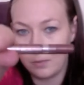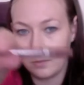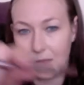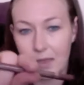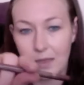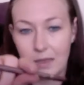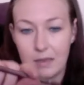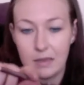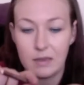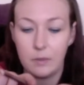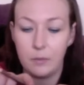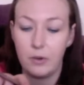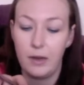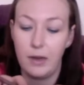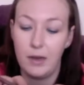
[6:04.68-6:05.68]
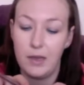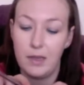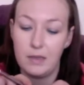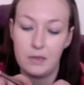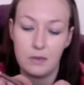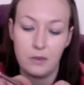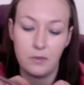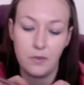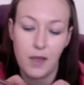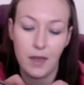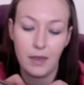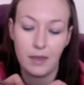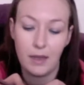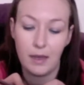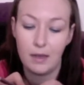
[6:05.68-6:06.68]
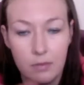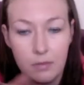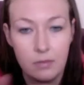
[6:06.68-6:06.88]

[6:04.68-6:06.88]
is a brownie sort of colour.